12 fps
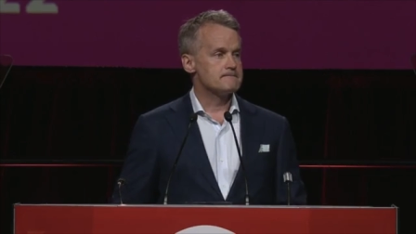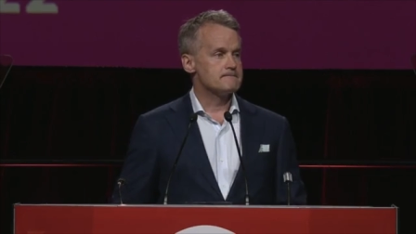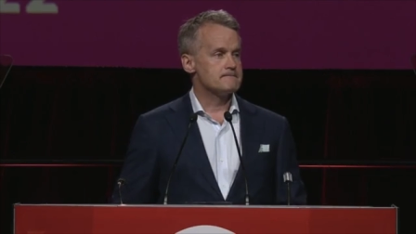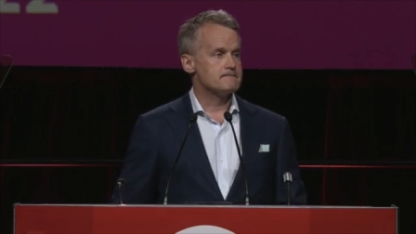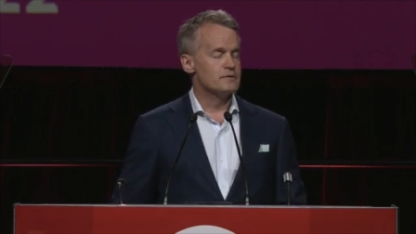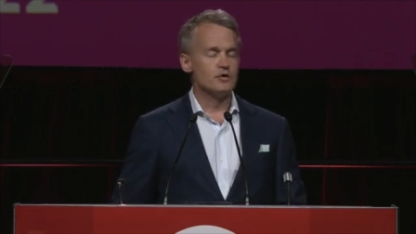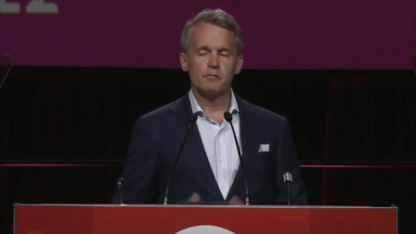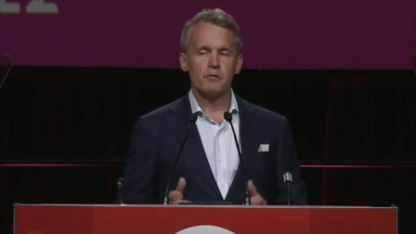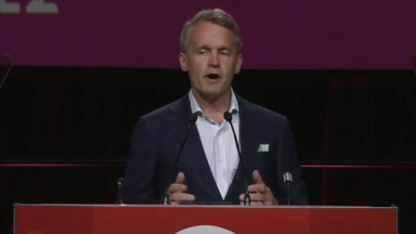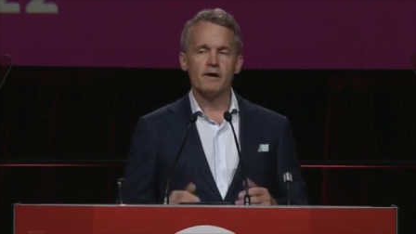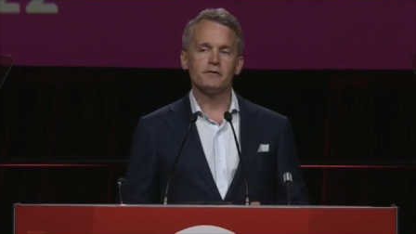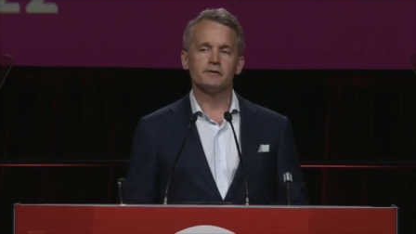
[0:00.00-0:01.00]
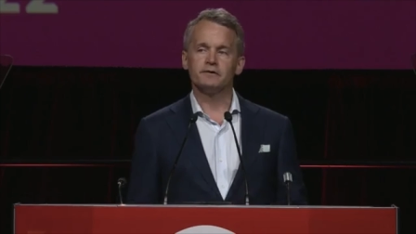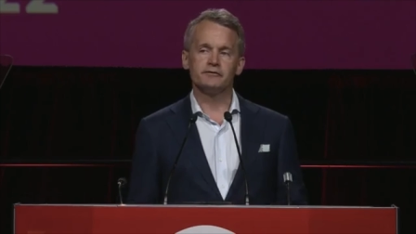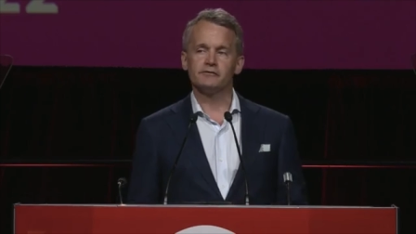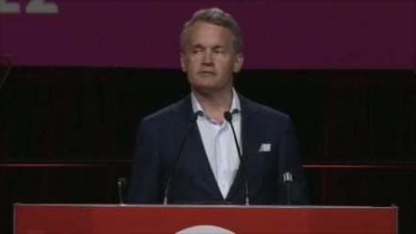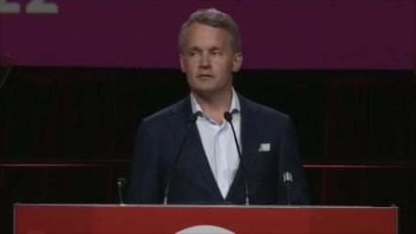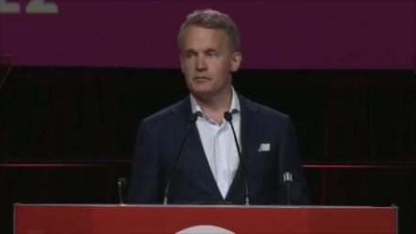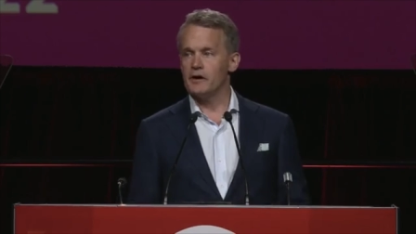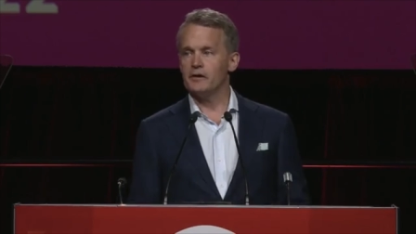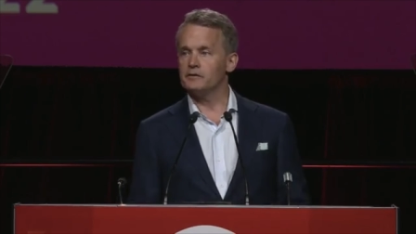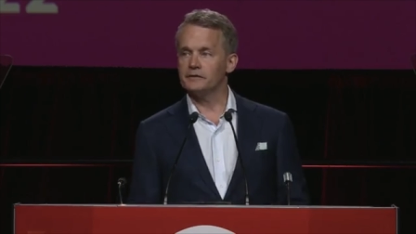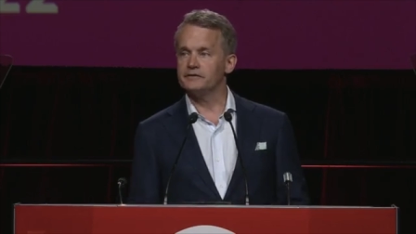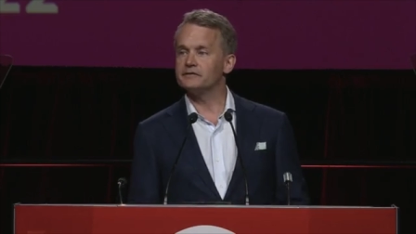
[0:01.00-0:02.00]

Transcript: Your priorities are our priorities.